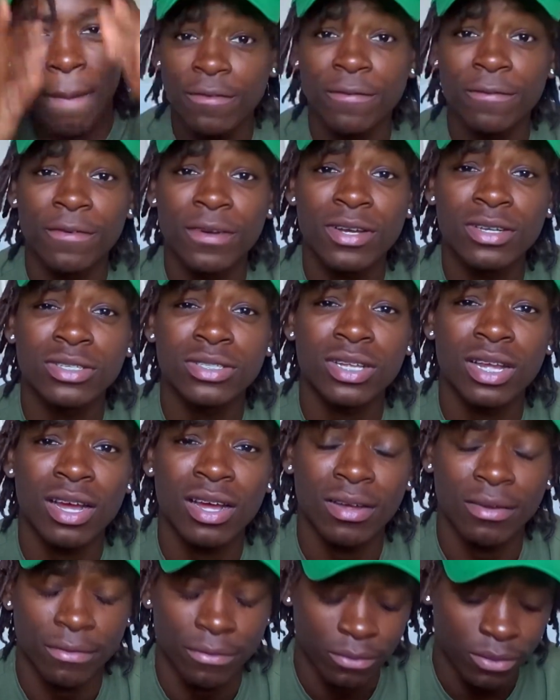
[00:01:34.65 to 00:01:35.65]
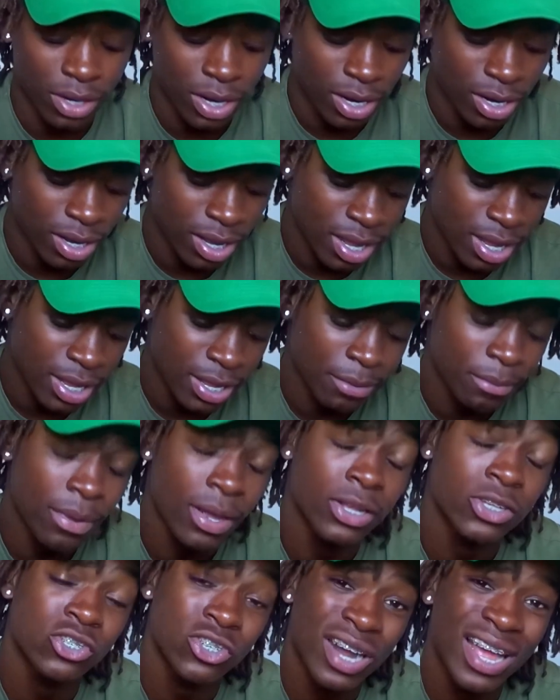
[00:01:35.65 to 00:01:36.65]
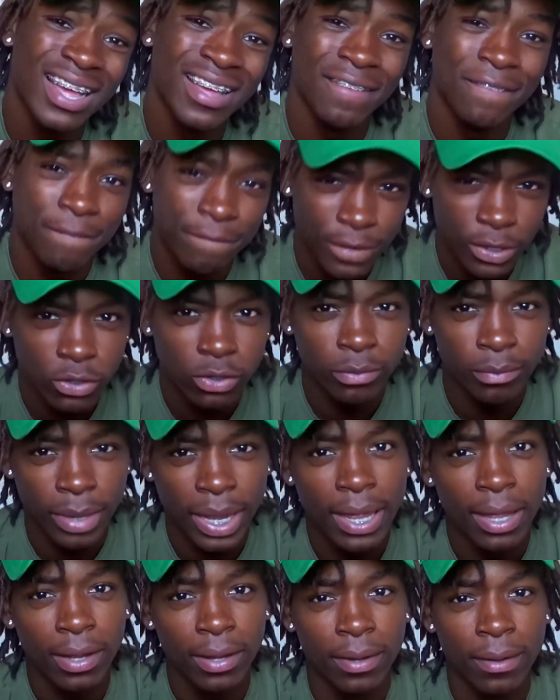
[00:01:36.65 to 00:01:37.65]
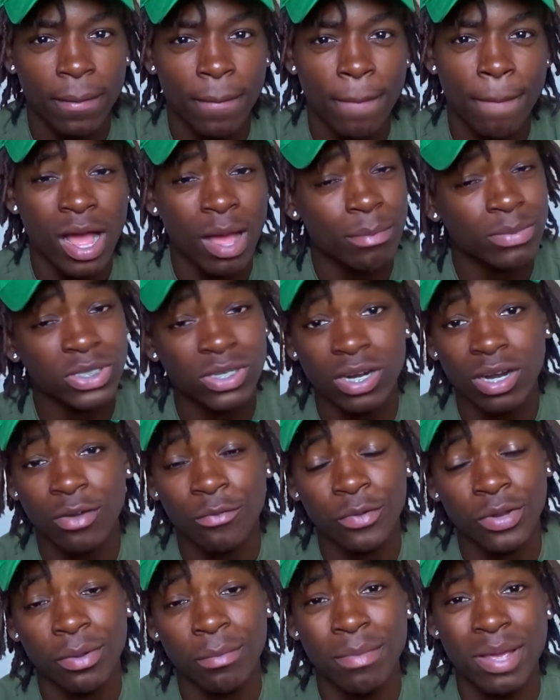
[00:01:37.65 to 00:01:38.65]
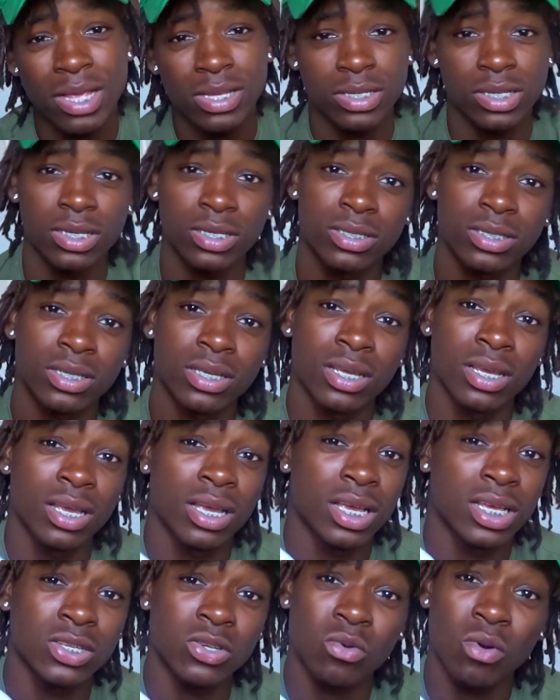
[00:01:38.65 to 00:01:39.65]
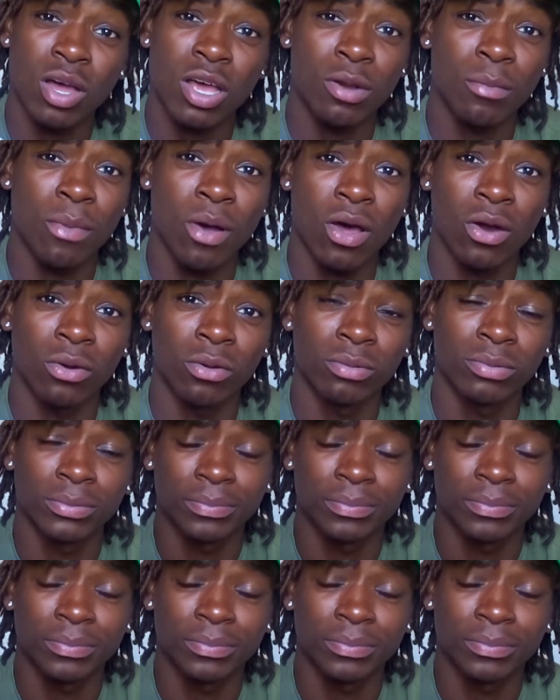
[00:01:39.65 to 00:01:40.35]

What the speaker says: First off, what I got in my track and field bag. I'm gonna start off with the basics. It's a water bottle.